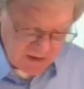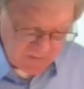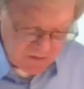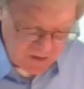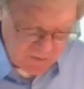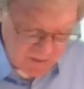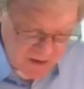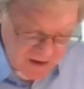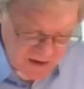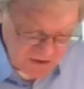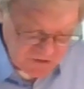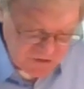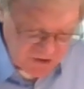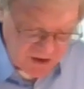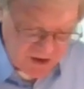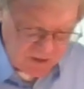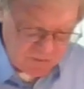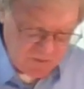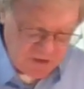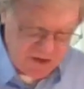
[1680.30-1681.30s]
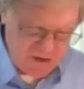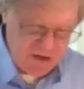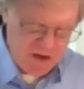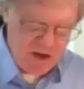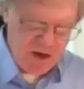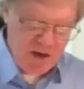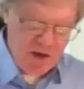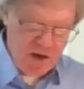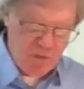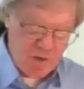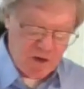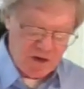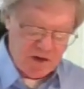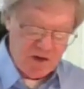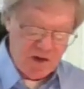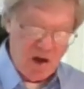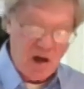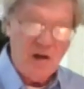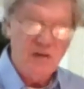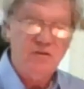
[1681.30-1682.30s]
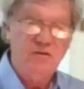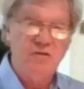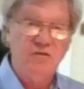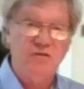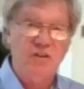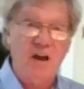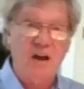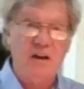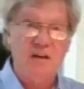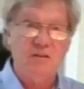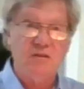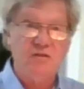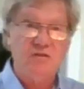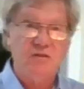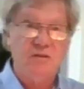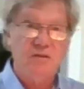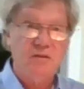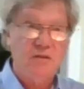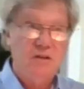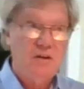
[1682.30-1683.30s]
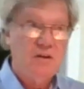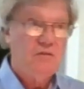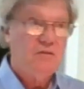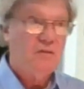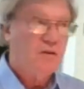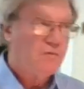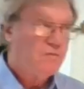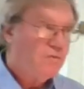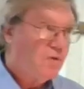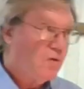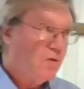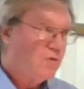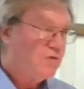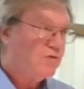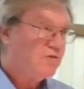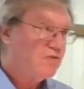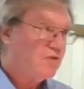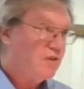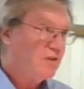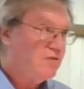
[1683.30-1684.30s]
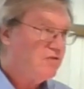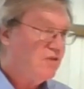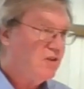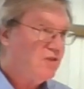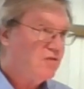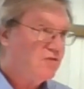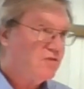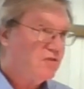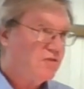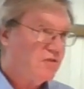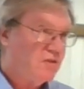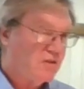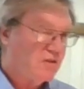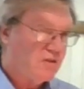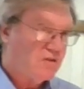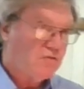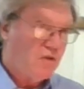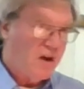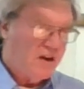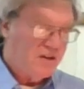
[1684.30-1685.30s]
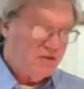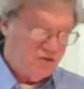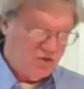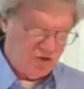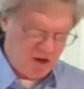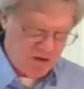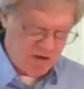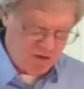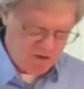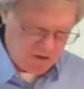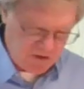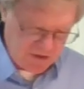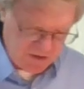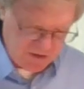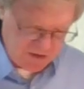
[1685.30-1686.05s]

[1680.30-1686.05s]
have their minds set on what what God desires. They're focused on Jesus. They're Christ centered